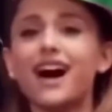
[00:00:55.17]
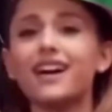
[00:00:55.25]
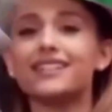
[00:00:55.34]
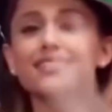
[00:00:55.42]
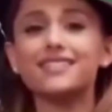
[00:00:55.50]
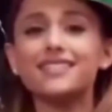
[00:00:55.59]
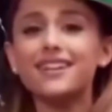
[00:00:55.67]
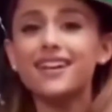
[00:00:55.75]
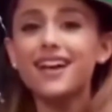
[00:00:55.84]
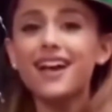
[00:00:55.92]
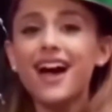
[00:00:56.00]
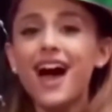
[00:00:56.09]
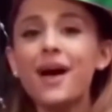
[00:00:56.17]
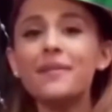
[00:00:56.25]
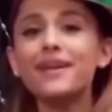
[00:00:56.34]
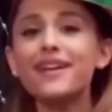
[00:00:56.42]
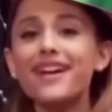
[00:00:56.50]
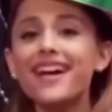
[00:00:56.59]
Happy New
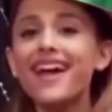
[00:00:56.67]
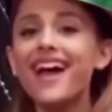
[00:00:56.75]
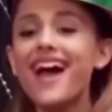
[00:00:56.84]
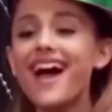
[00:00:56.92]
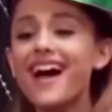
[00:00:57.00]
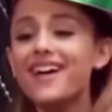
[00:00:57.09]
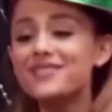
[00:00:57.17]
Year! Woo!